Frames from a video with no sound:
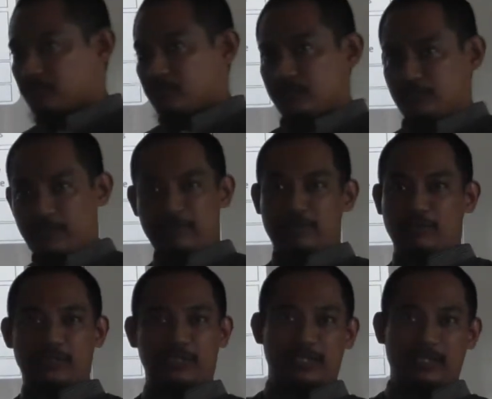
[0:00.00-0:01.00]
If you have any
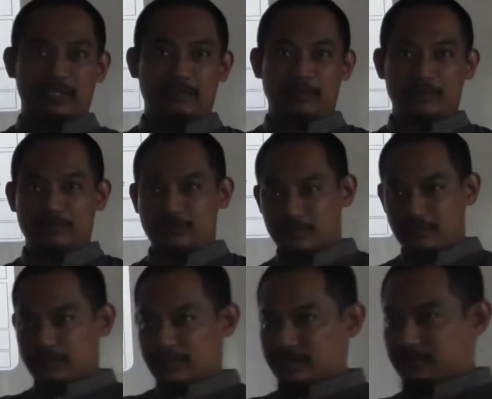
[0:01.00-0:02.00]
question at any point,
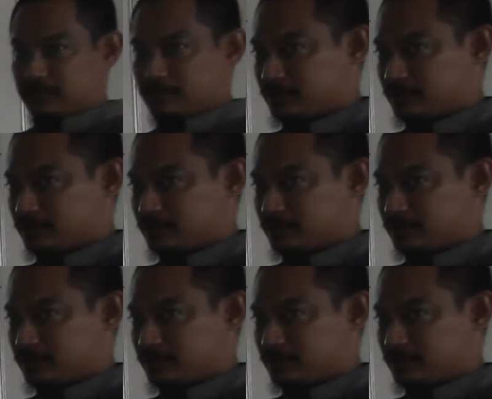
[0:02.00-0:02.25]
you can